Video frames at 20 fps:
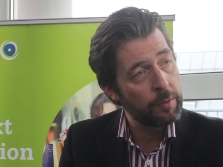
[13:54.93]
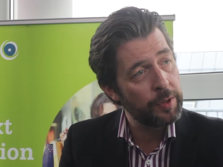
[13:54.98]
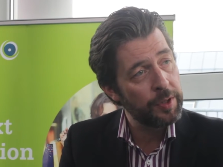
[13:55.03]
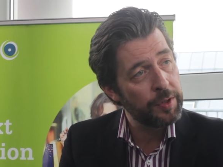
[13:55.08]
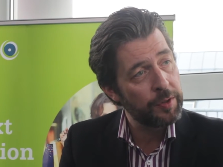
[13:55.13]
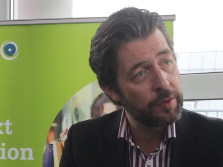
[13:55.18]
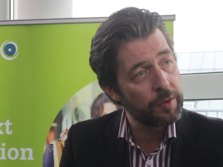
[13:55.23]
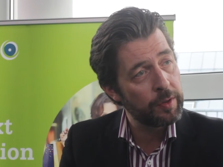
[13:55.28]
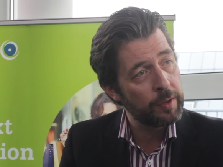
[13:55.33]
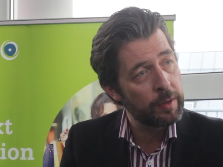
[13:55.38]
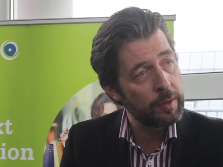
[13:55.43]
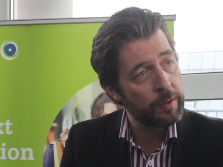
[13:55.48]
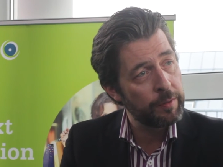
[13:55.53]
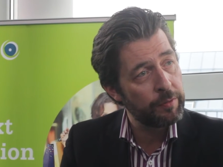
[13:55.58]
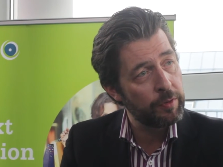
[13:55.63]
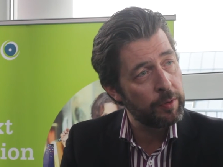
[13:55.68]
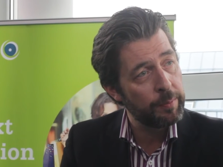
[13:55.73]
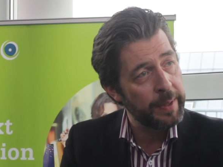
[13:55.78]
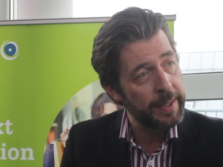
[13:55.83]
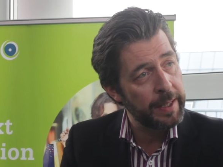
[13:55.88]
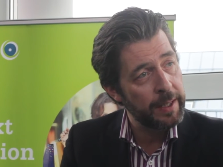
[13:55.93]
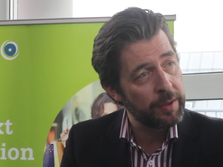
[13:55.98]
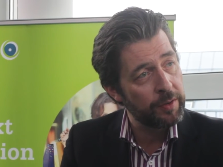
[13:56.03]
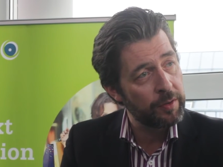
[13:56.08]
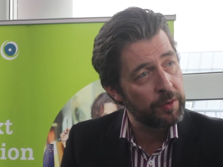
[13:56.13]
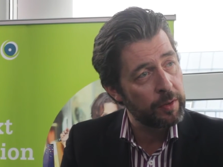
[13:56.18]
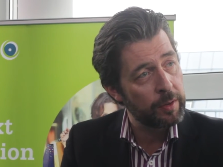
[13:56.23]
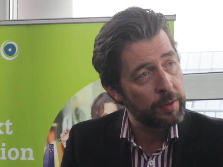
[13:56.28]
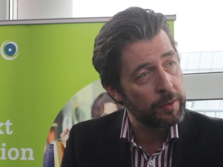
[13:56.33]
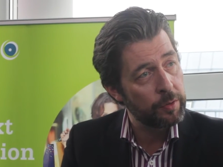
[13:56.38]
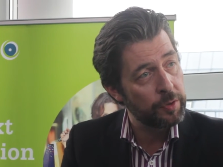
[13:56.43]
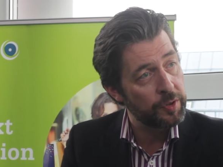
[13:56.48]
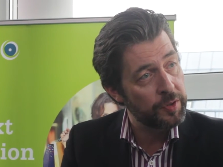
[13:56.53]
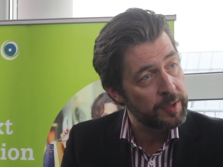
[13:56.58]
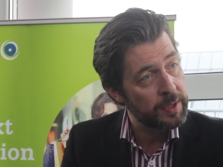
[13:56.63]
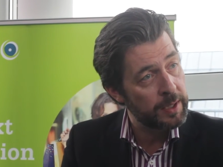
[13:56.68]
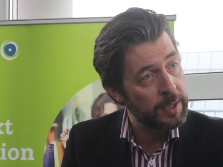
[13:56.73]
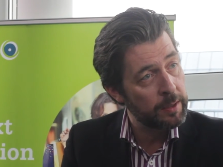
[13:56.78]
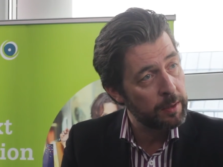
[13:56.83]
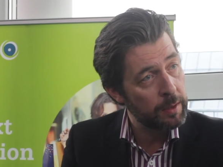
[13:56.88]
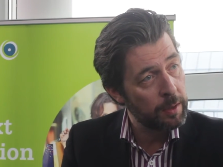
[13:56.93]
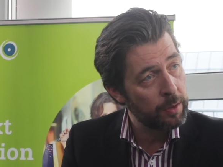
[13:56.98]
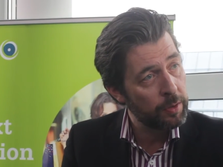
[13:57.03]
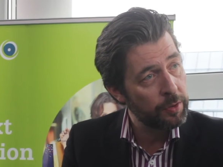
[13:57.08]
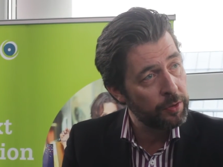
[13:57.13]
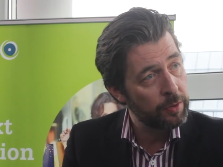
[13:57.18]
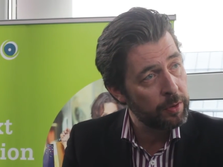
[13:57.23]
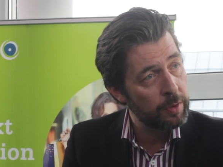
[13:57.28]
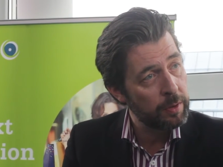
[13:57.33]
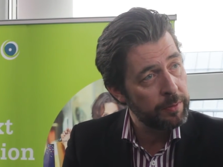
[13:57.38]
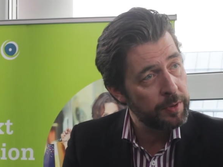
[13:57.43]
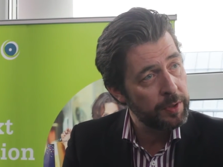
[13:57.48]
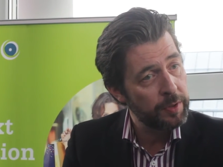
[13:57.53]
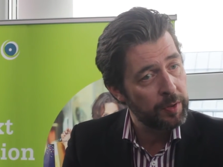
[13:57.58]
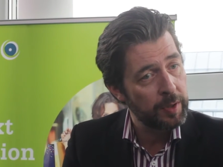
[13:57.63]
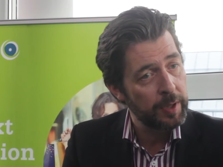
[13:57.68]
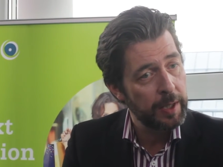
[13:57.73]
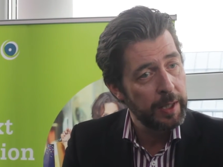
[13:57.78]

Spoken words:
risk for banks to start our service.